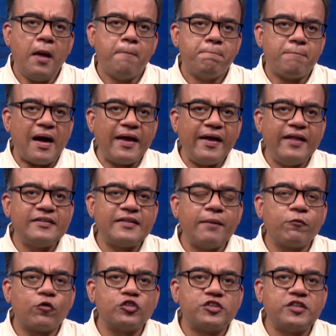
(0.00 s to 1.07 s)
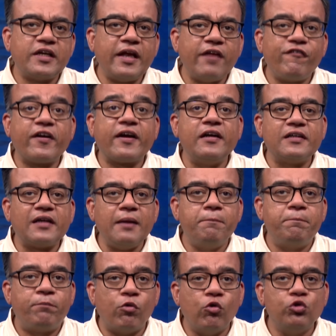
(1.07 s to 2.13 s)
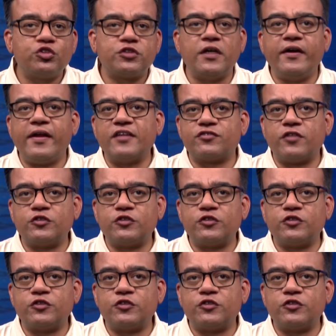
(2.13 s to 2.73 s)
Mining them could significantly boost India's